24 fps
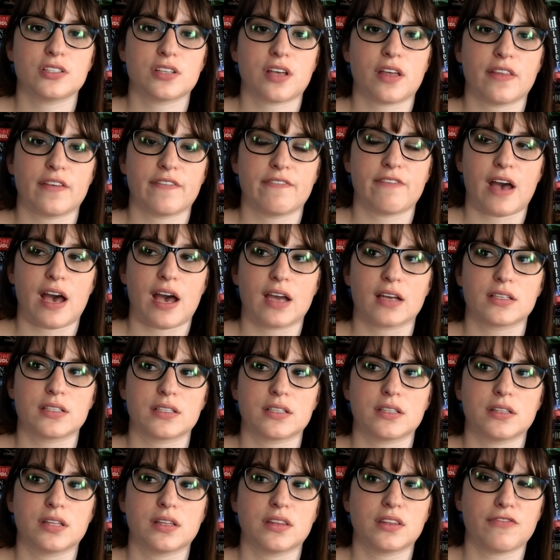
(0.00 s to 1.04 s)
on the fact
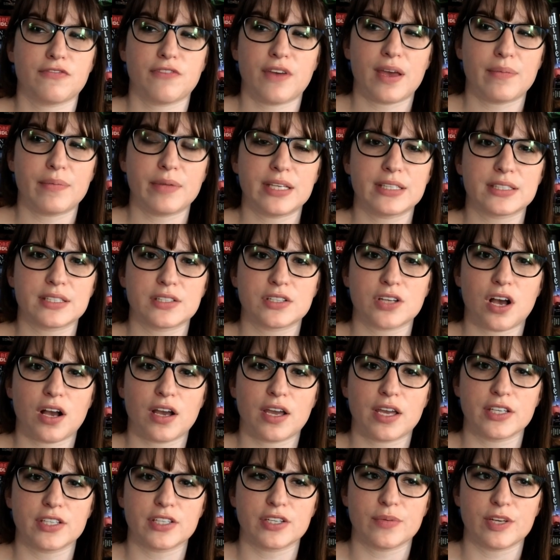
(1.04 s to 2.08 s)
that the family isn't
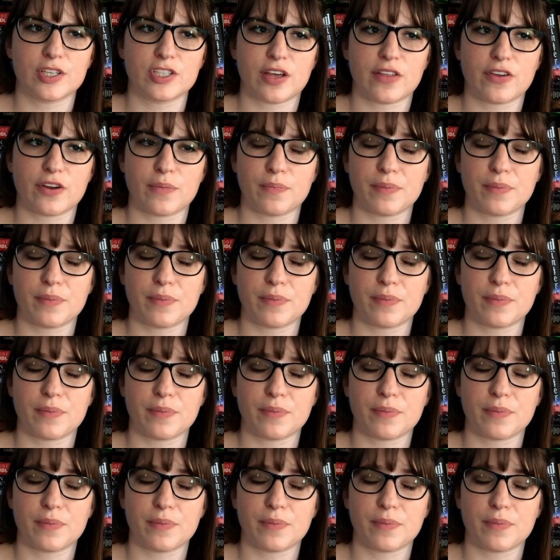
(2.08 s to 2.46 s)
talking to each other,